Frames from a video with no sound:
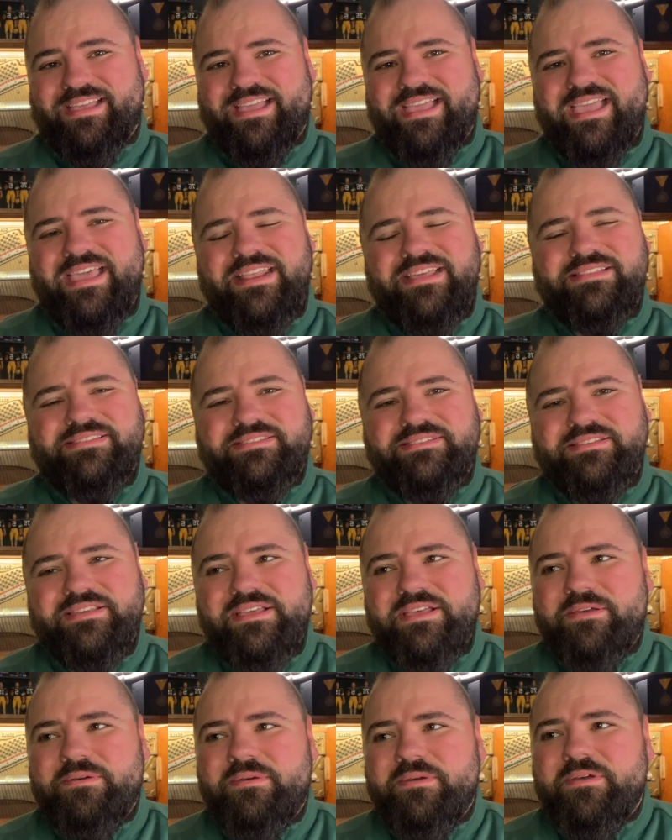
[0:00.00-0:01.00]
in its
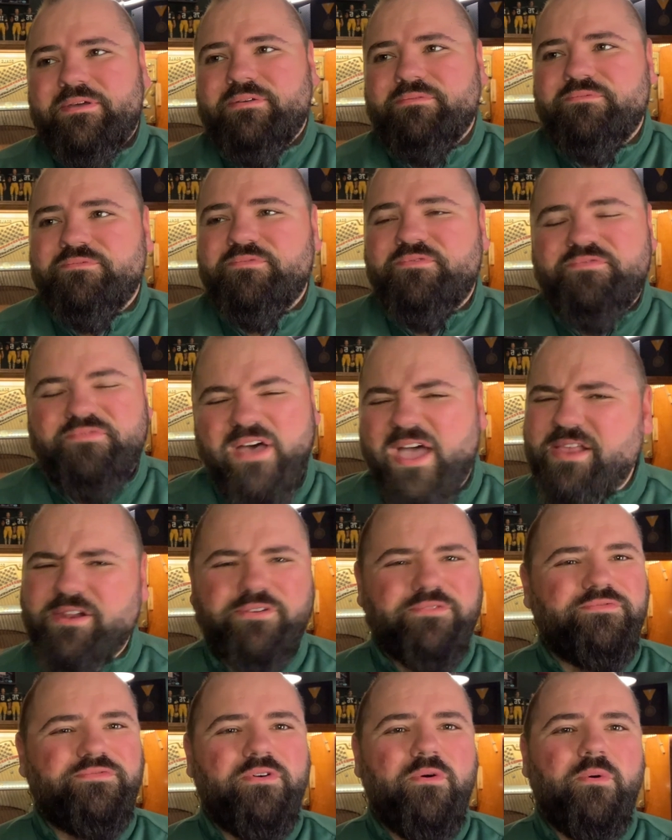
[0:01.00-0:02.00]

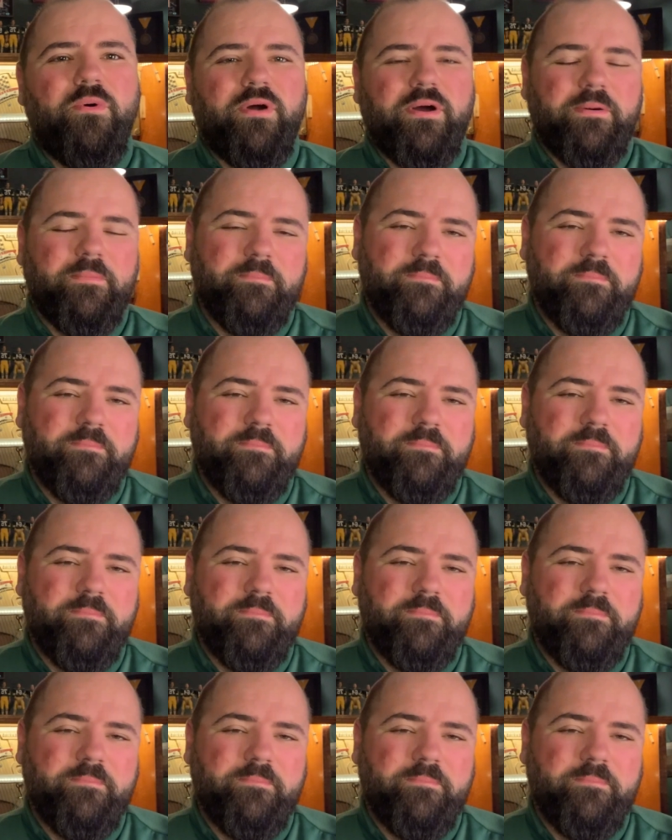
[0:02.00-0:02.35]
final form.